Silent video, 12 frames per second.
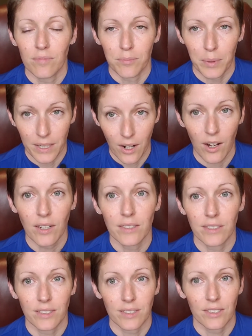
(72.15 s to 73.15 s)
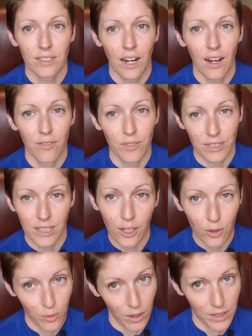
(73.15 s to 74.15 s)
because of the
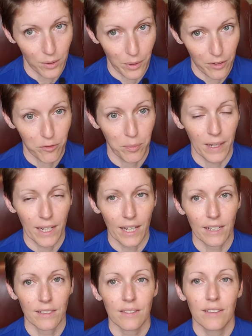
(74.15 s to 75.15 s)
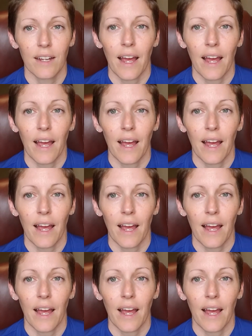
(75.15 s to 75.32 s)
dinner rut that we've been in,